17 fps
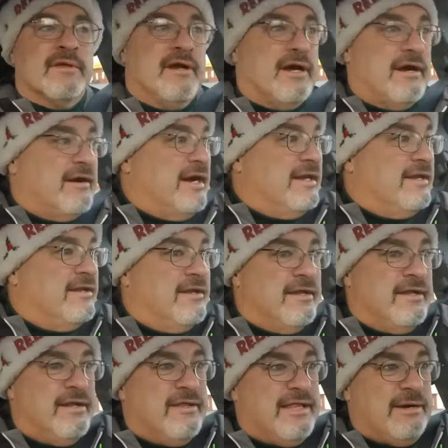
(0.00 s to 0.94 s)
All right,
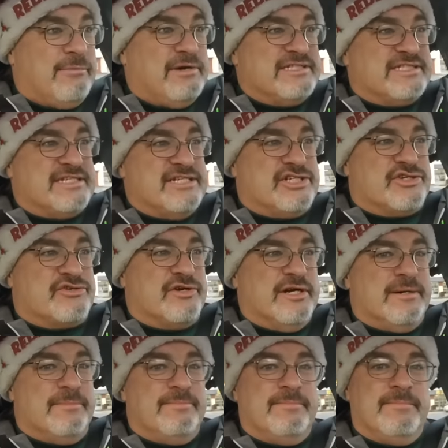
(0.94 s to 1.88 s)
that wasn't a
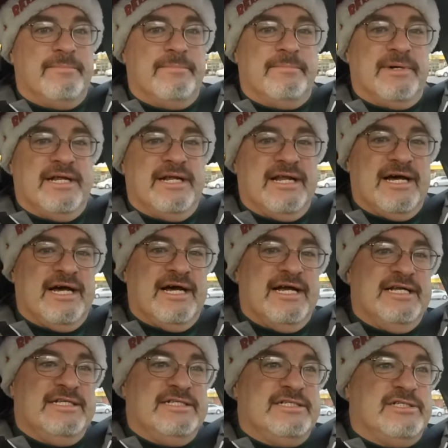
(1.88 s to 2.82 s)
trip, but
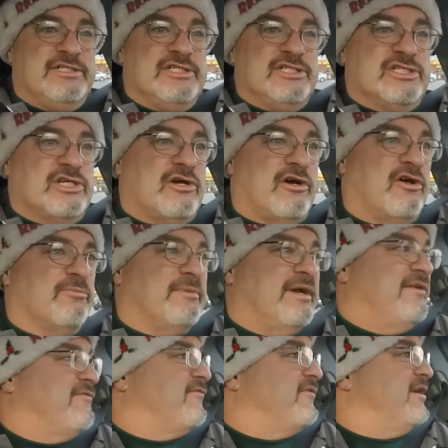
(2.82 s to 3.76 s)
I just called
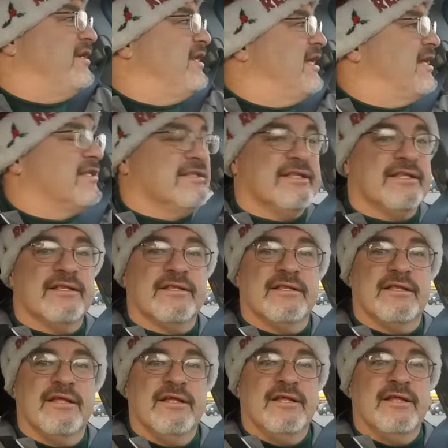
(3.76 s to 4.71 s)
my friend out
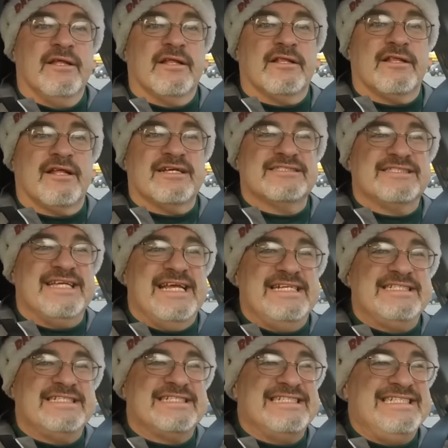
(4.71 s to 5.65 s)
in Los
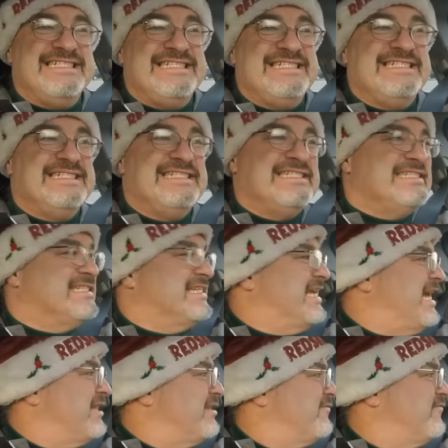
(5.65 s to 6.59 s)
Angeles,
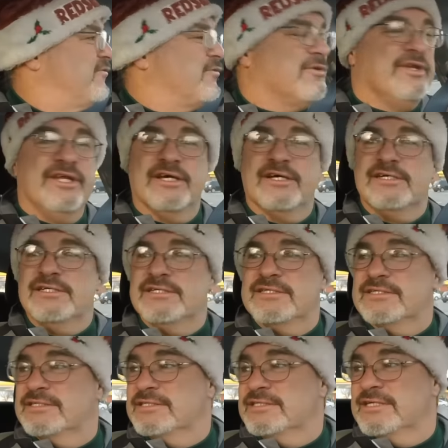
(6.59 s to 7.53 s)
California,
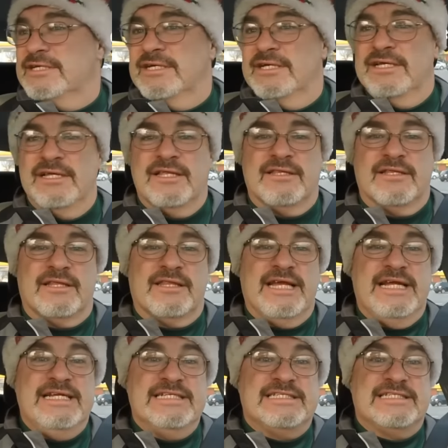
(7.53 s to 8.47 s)
the
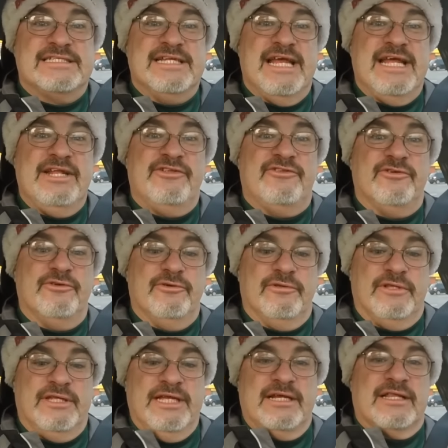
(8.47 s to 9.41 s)
latest state to
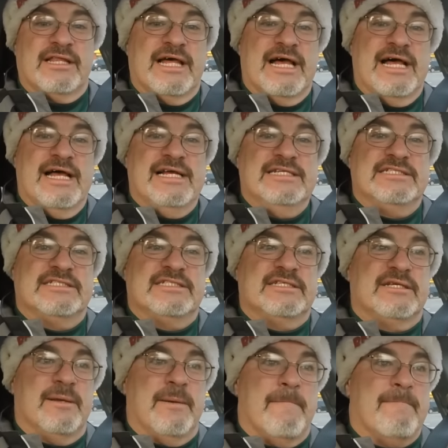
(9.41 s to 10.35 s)

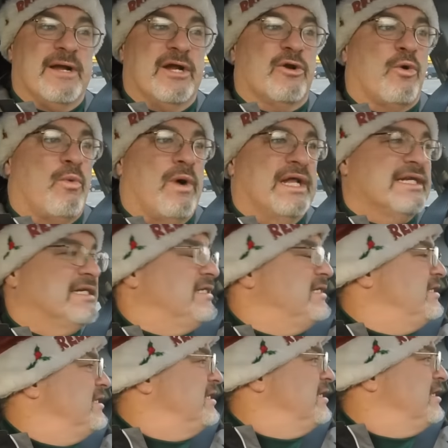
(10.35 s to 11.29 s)
legalize marijuana.
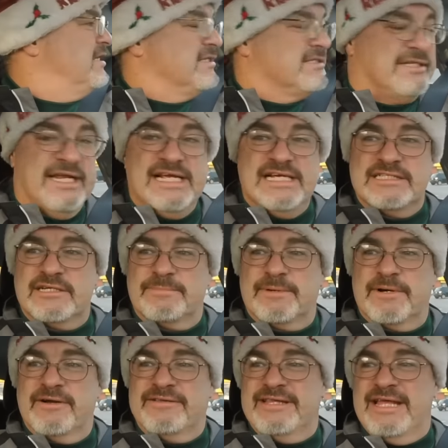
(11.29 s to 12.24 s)
Today is her
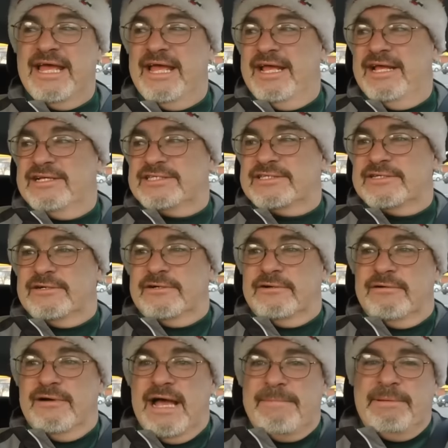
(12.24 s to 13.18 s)
birthday,
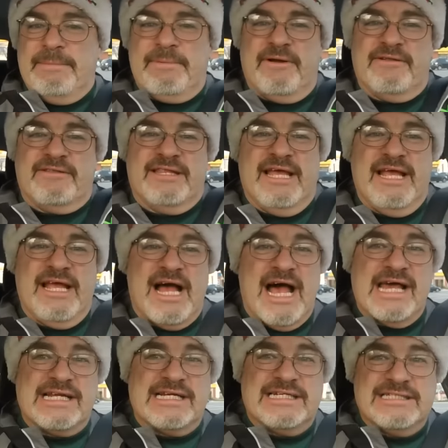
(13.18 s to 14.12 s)
so happy birthday,
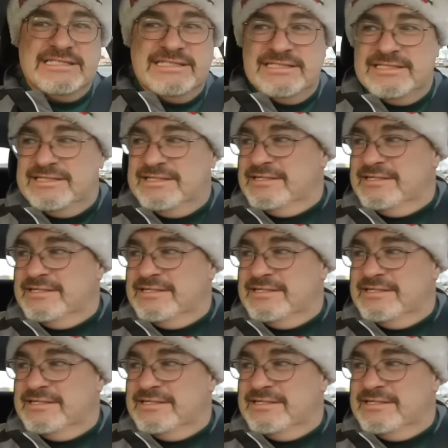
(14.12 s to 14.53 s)
Ina.